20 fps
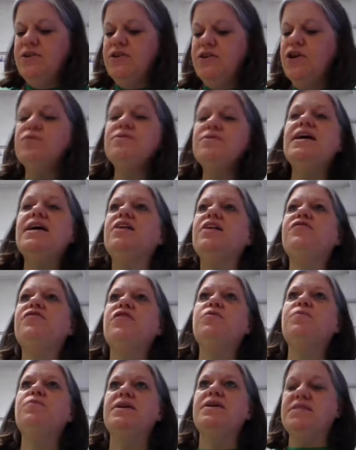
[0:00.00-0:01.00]
No
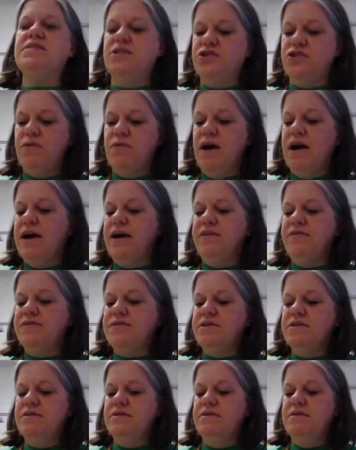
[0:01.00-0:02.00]
telephone message
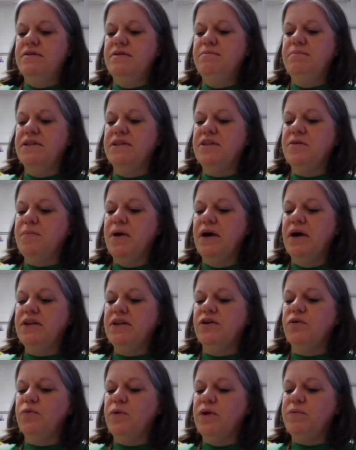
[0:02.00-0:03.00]
arrived. But the
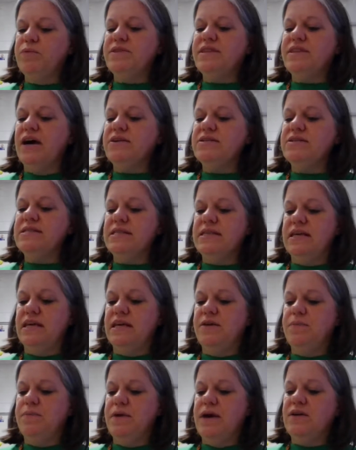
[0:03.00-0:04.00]
butler went without
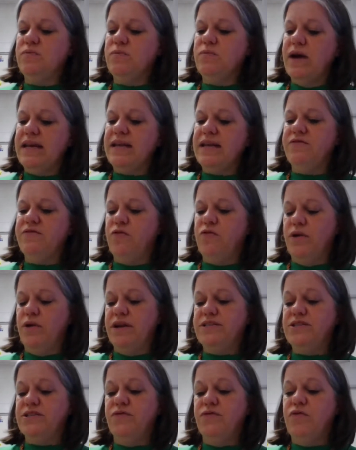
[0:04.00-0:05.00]
sleep and waited for it
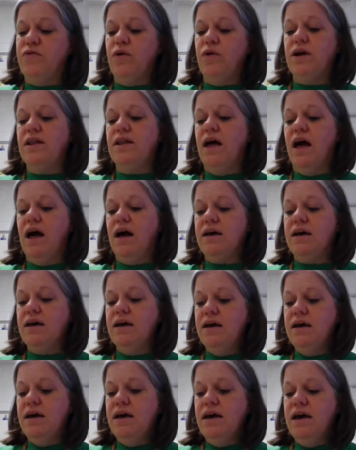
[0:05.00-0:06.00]
until four o'clock,
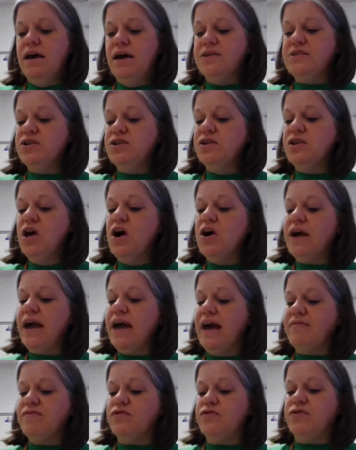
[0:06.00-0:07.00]
until long
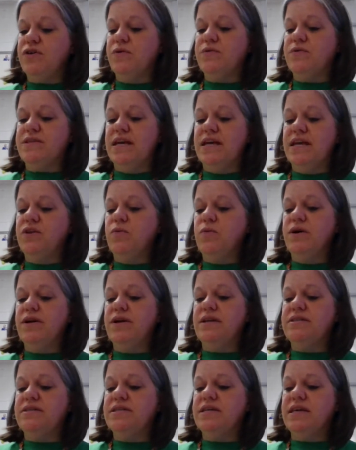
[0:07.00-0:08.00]
after there was
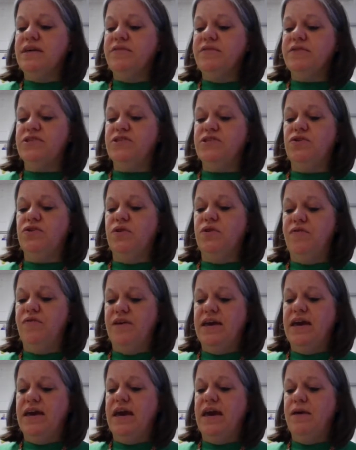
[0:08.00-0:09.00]
anyone to give it to if
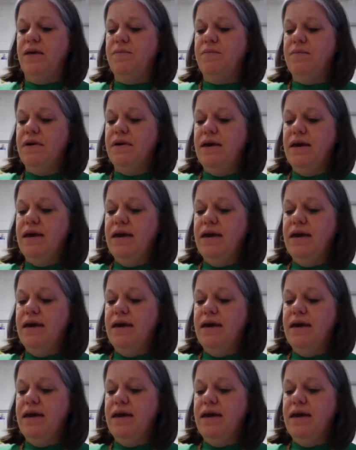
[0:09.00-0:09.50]
it came.